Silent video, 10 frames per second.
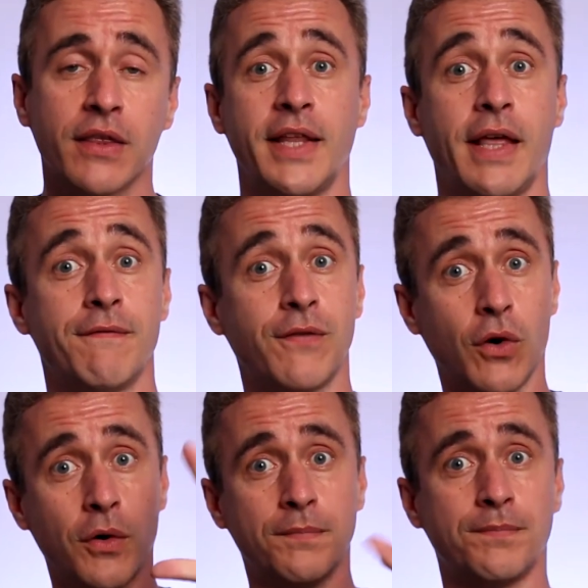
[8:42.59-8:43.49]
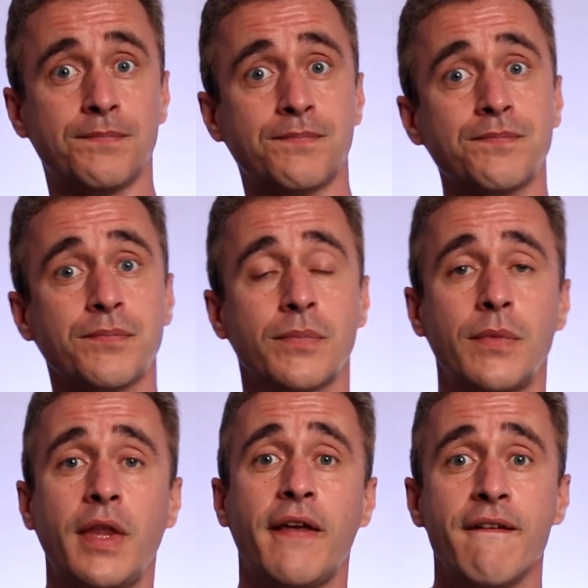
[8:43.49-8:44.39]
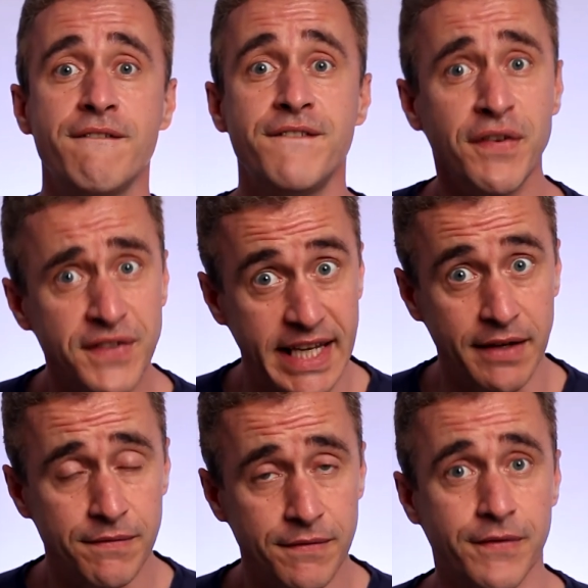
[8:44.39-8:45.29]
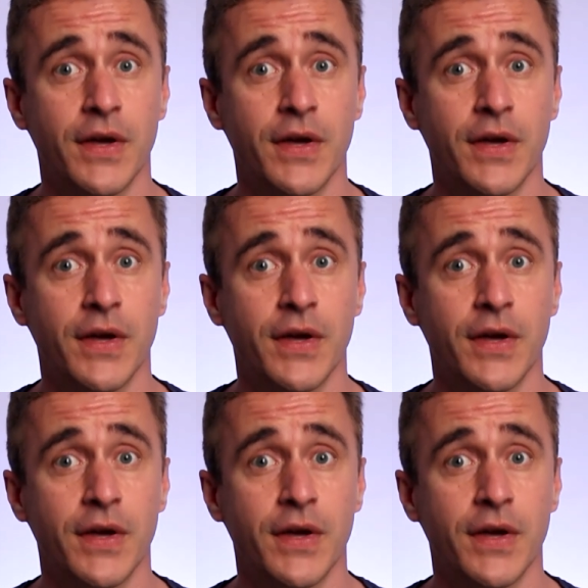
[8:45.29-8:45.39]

And then for 15th,